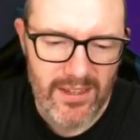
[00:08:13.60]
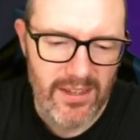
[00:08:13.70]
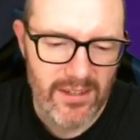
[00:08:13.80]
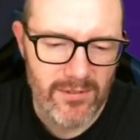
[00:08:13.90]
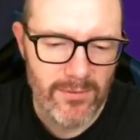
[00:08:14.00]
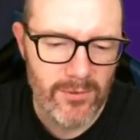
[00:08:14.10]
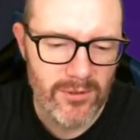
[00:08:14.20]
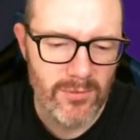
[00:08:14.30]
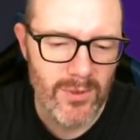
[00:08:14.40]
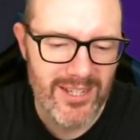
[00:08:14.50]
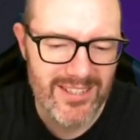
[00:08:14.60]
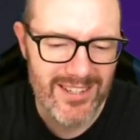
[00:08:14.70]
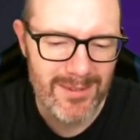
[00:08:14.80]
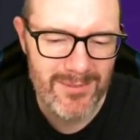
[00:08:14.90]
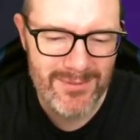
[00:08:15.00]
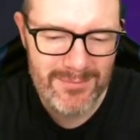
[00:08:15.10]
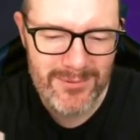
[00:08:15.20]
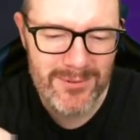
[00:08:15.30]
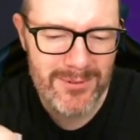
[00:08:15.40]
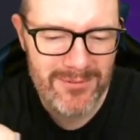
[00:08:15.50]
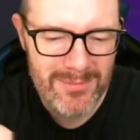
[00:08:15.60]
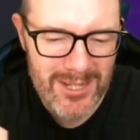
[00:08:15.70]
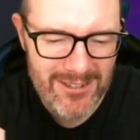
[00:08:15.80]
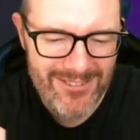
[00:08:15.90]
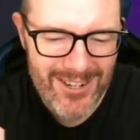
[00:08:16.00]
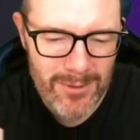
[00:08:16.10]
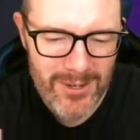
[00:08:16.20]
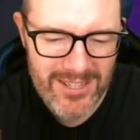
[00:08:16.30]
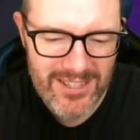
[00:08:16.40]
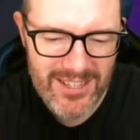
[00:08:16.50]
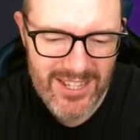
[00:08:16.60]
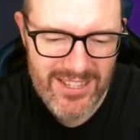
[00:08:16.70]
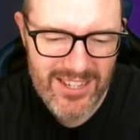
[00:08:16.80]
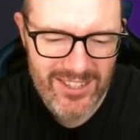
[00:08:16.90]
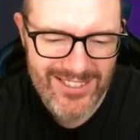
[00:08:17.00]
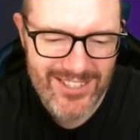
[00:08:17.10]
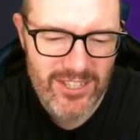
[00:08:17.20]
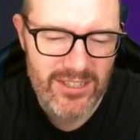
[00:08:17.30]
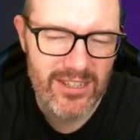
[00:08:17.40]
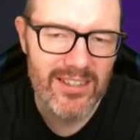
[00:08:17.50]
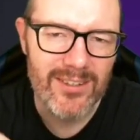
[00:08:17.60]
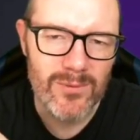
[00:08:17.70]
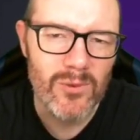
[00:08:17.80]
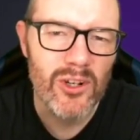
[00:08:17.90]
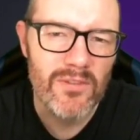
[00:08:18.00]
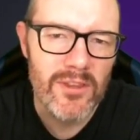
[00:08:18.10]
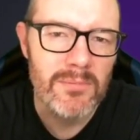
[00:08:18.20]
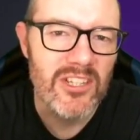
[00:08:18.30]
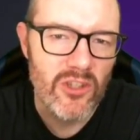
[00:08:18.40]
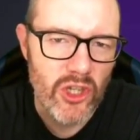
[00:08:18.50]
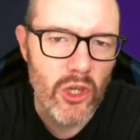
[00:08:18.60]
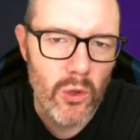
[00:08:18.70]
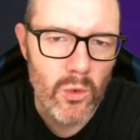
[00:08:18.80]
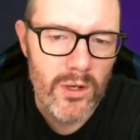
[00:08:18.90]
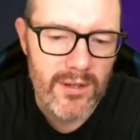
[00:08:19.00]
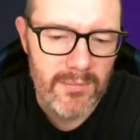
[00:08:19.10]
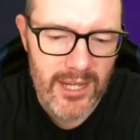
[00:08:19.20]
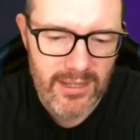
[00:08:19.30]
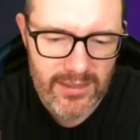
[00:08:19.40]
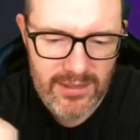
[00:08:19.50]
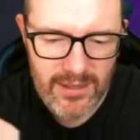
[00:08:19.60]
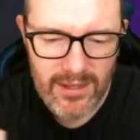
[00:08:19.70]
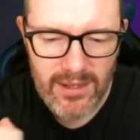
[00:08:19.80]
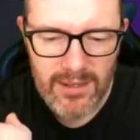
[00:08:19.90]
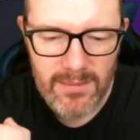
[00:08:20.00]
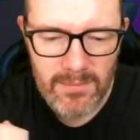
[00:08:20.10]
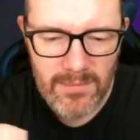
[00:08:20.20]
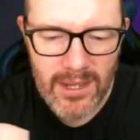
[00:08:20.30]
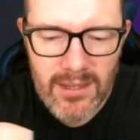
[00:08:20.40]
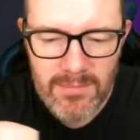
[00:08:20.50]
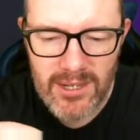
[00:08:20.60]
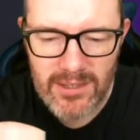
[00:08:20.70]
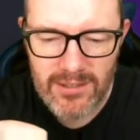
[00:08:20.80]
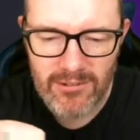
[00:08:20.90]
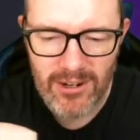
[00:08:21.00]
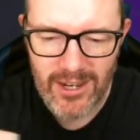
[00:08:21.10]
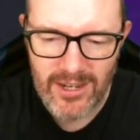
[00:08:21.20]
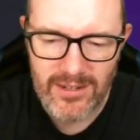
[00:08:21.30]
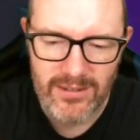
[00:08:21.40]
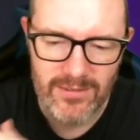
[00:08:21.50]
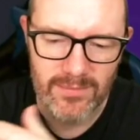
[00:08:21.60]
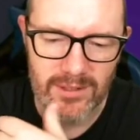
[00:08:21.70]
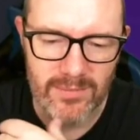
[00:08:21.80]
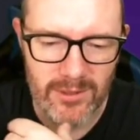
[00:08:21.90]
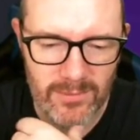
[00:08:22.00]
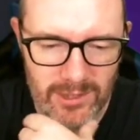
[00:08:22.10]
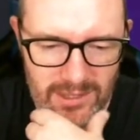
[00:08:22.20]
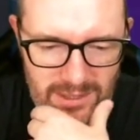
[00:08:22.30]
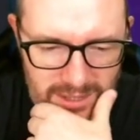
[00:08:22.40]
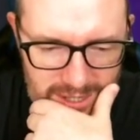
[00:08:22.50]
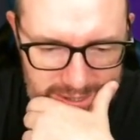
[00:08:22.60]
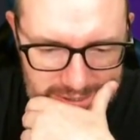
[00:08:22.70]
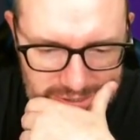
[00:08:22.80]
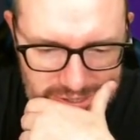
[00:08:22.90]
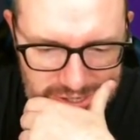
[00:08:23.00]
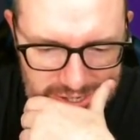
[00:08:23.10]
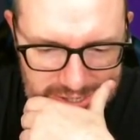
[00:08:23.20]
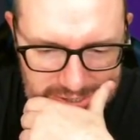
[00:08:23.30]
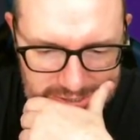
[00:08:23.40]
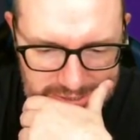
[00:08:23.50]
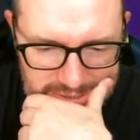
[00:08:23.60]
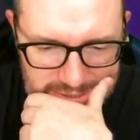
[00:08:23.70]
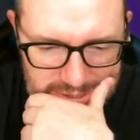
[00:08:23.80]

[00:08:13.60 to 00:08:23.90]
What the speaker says: Can't afford to waste any more of my career waiting these youngsters. One of them is you, mate. Might make the grade, but I'm not willing to take that chance.